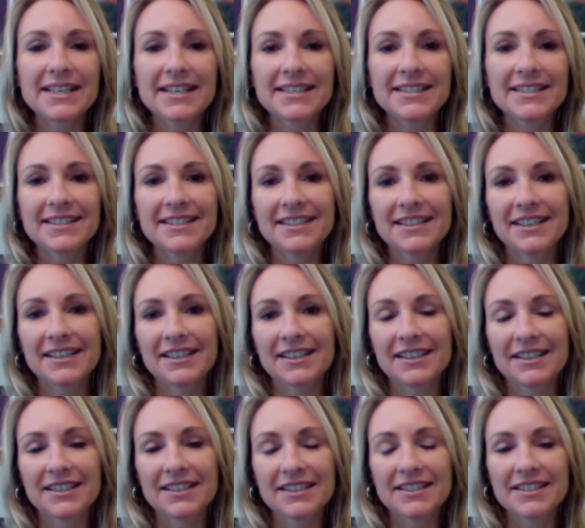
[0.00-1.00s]
business
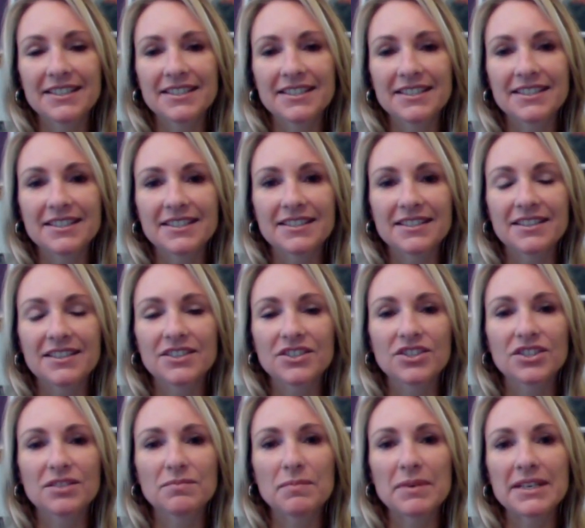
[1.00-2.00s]
entity is
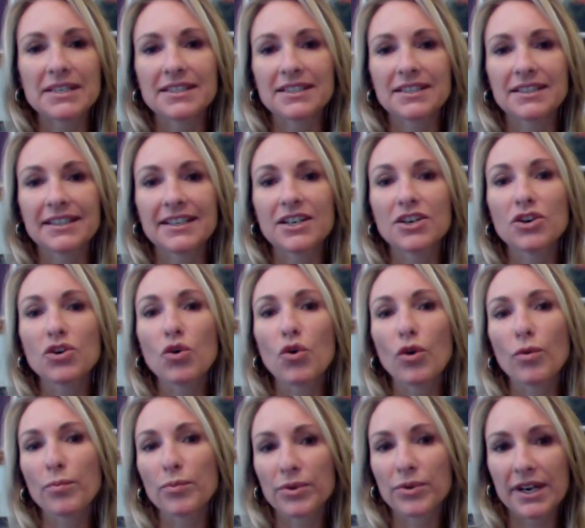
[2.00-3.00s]
just basically
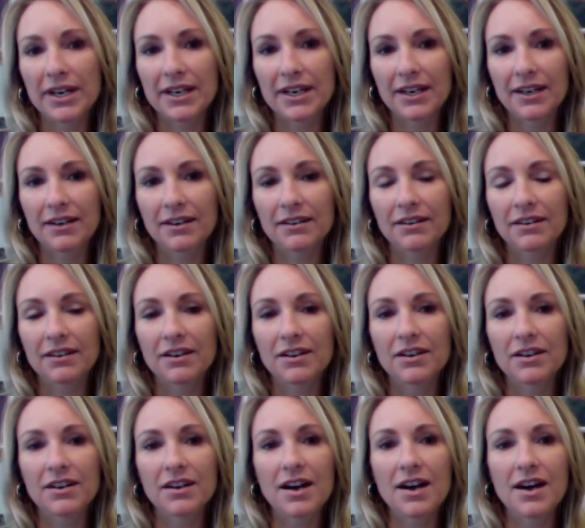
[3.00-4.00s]
incorporating
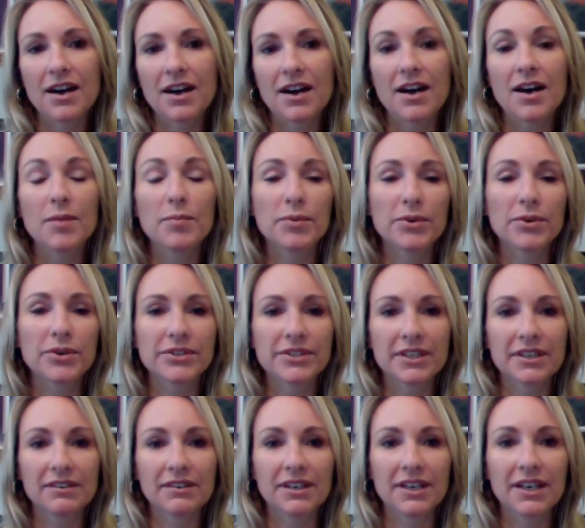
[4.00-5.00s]
a
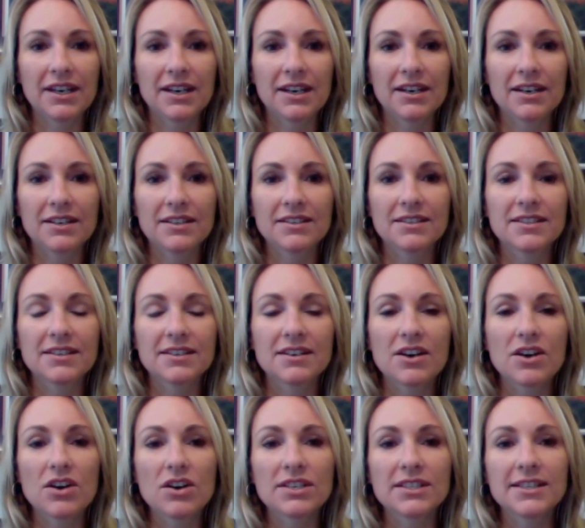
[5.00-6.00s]
person and
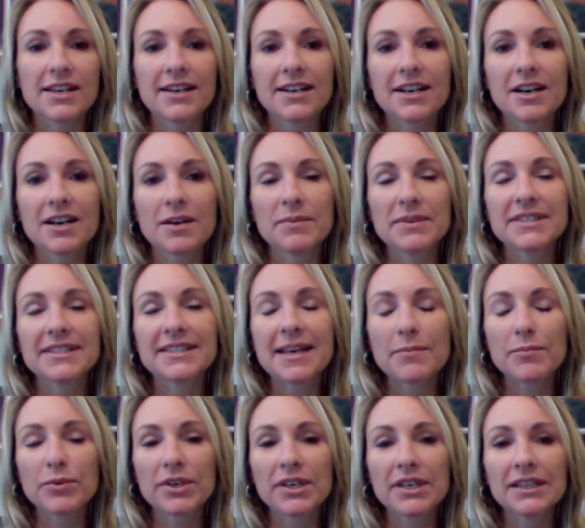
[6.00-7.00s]
setting up a
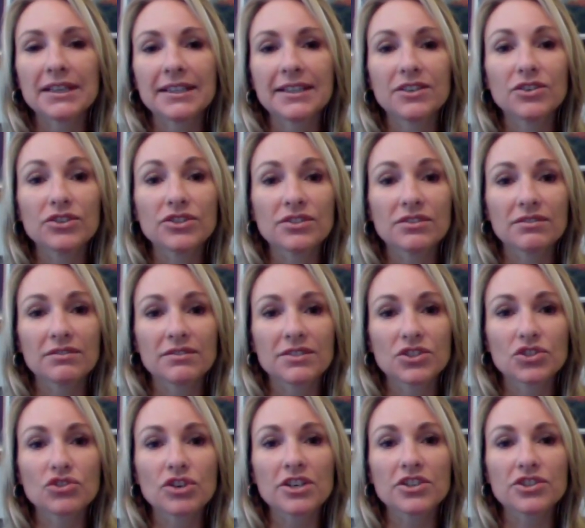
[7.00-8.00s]
separate legal
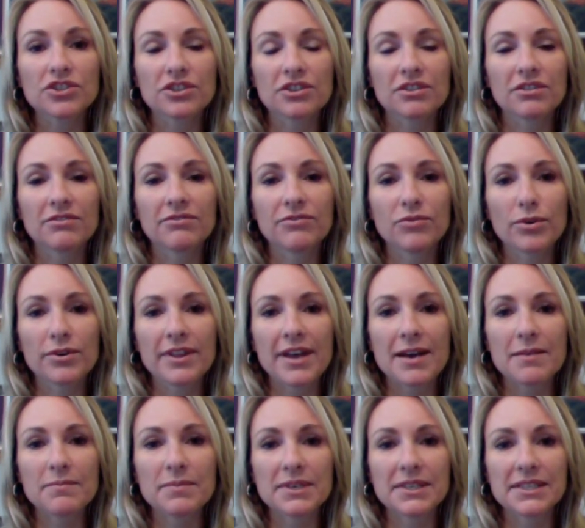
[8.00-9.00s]
structure
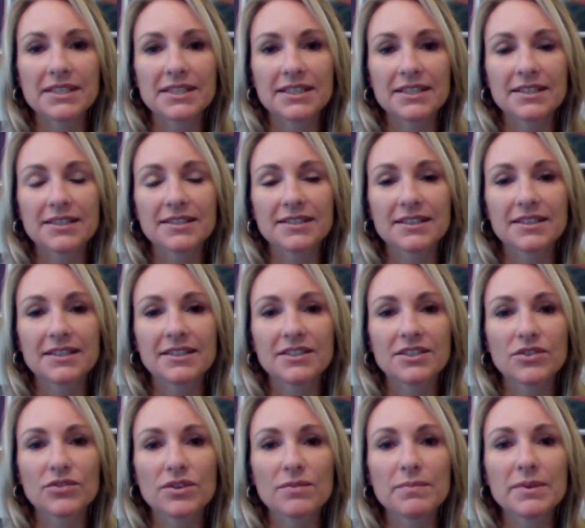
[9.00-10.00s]
for that business.
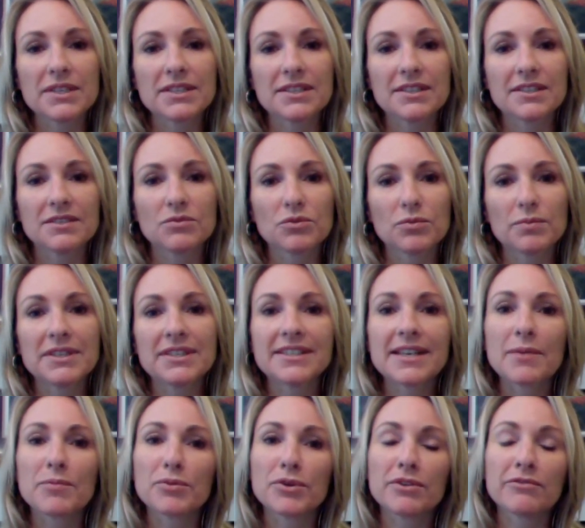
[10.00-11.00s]
And so the business will be
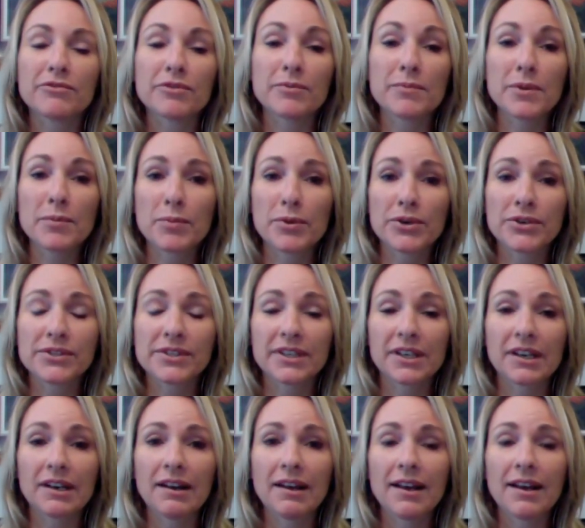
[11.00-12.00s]
separate from the
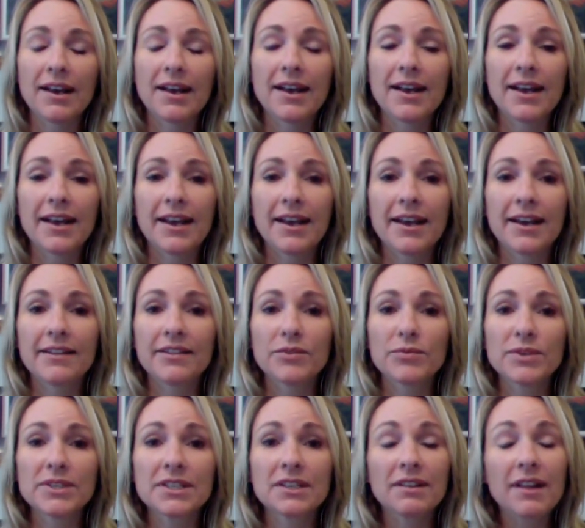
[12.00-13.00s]
person. And
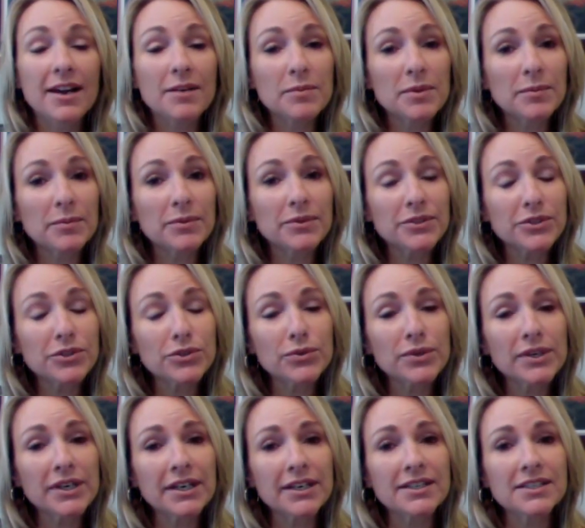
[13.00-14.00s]
the reason a lot of people
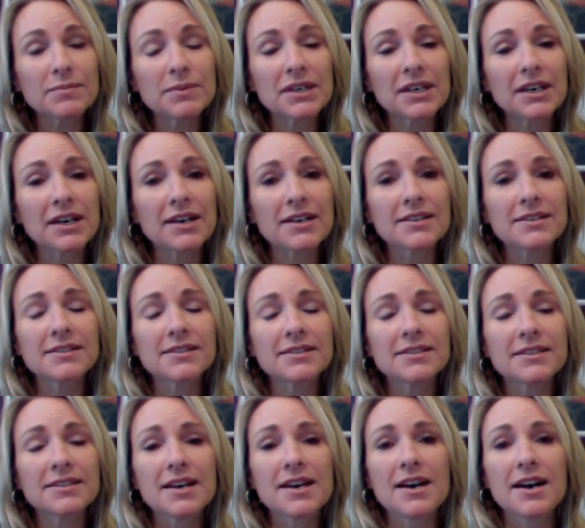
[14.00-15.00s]
do it is because